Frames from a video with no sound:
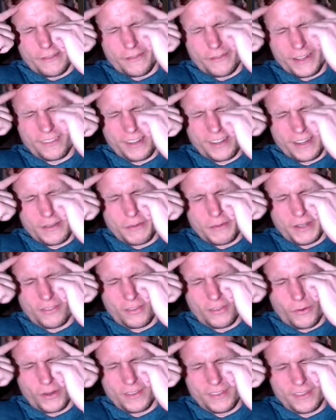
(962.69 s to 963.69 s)
Things have to be
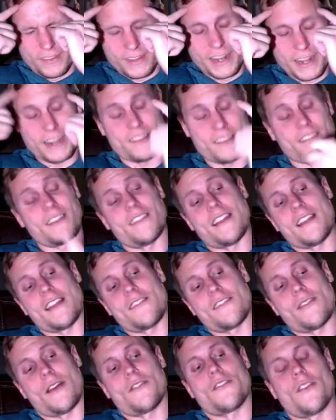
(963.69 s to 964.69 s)
so instantaneous because
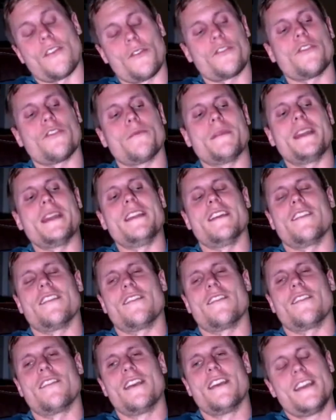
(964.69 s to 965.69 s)
that's how social media
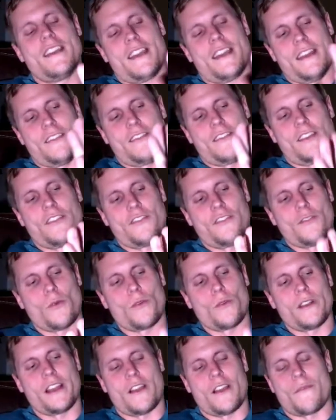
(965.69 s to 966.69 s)
is. It's
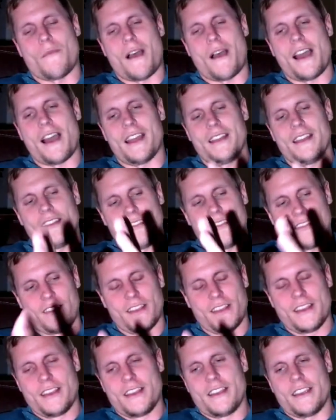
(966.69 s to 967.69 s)
distorting our minds,
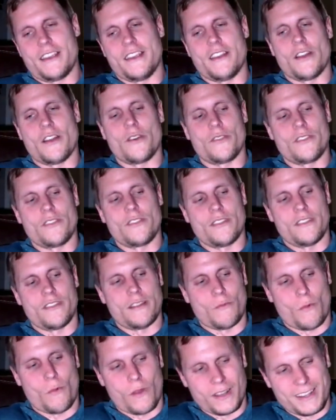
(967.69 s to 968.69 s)
to
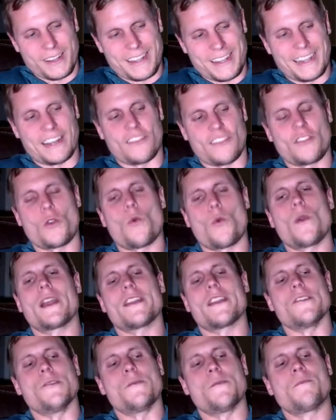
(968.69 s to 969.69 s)
want things
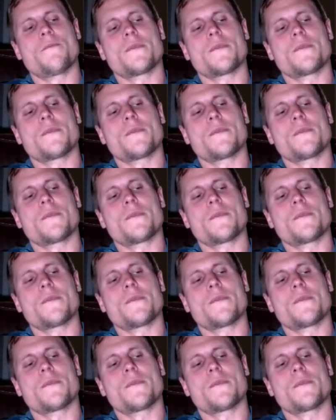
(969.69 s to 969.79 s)
quicker.